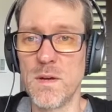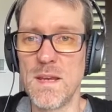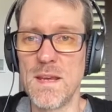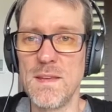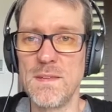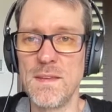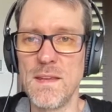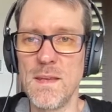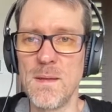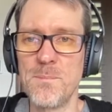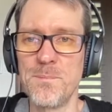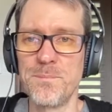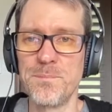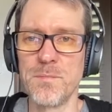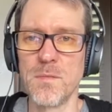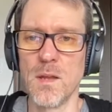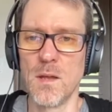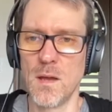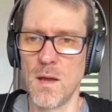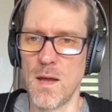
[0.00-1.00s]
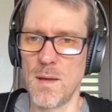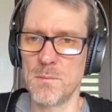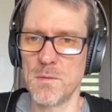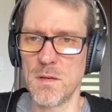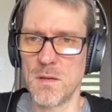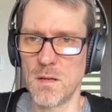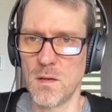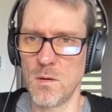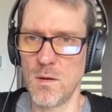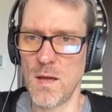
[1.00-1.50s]
easy. I'm going
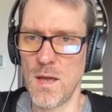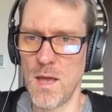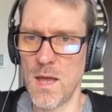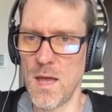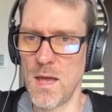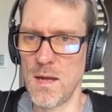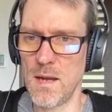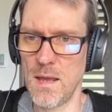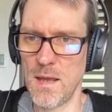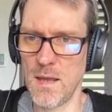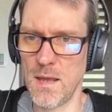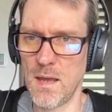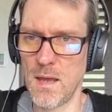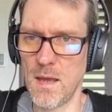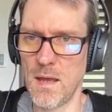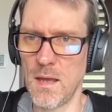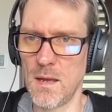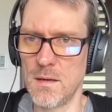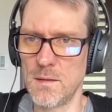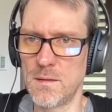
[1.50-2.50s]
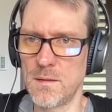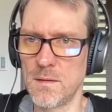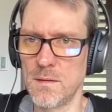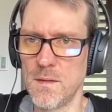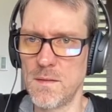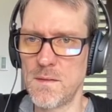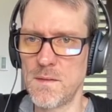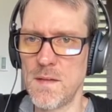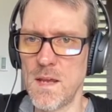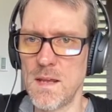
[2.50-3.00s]
to go ahead and
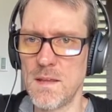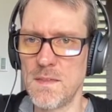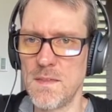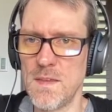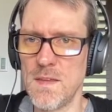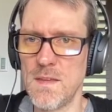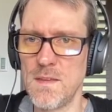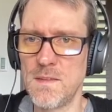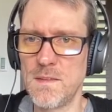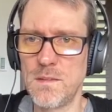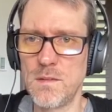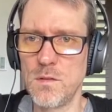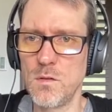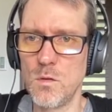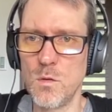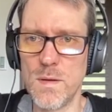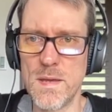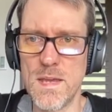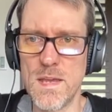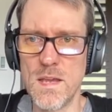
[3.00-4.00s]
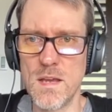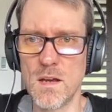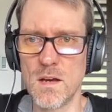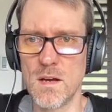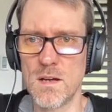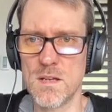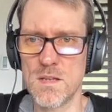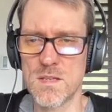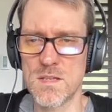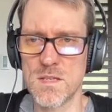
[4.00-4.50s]
let's take these two here
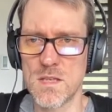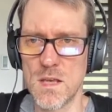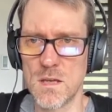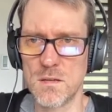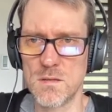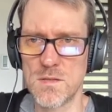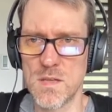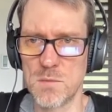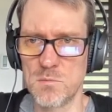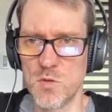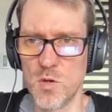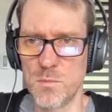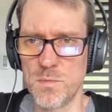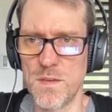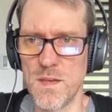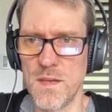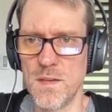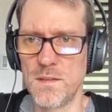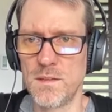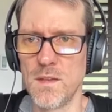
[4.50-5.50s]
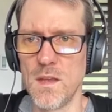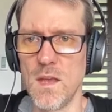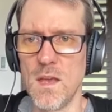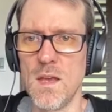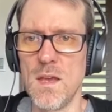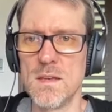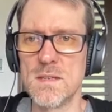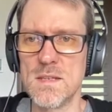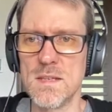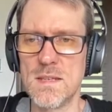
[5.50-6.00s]
and just subgroup these
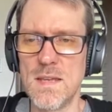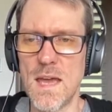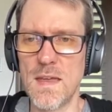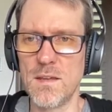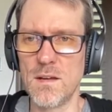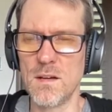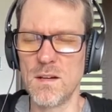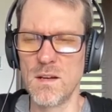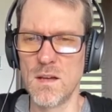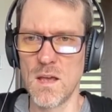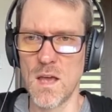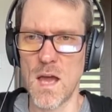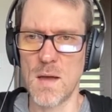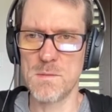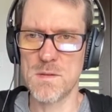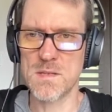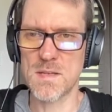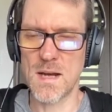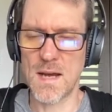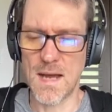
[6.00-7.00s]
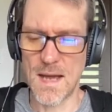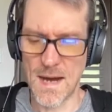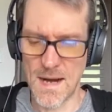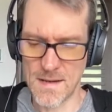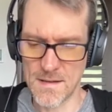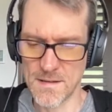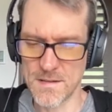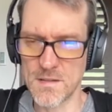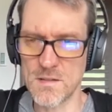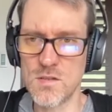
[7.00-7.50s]
together. I'm just going to
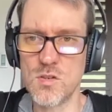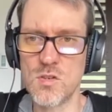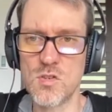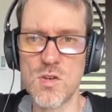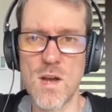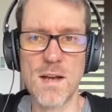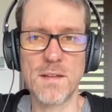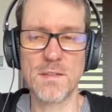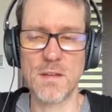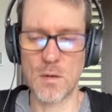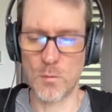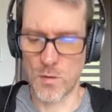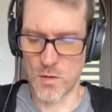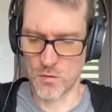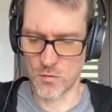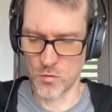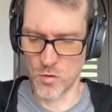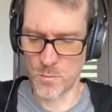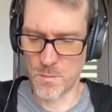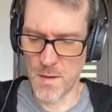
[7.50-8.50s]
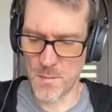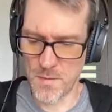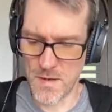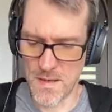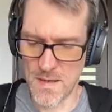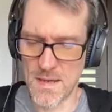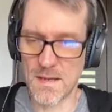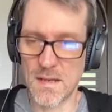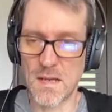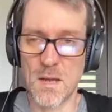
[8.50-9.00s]
highlight the two tracks that I want to group. I'm going to
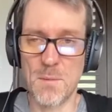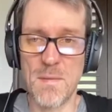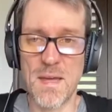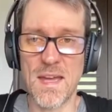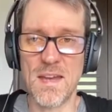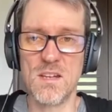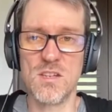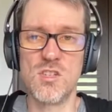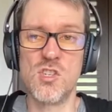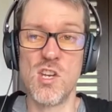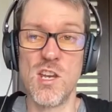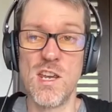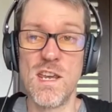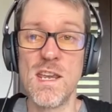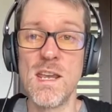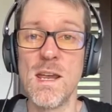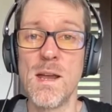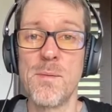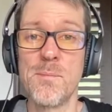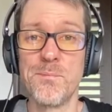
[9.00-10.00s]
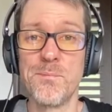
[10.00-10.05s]
hit Command G.